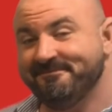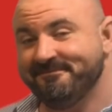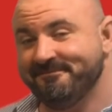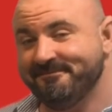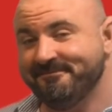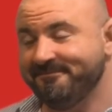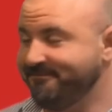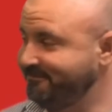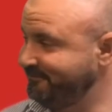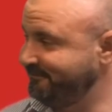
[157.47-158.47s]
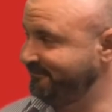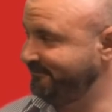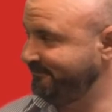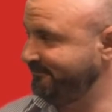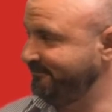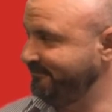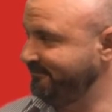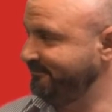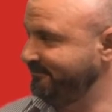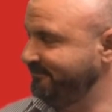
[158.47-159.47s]

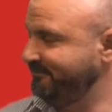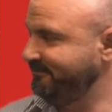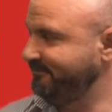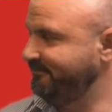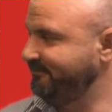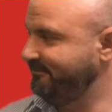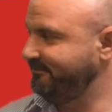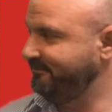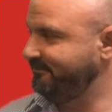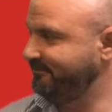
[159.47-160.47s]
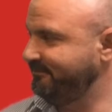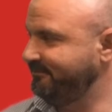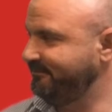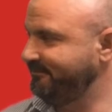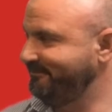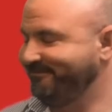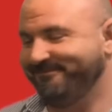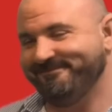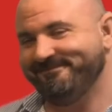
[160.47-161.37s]
(not speaking)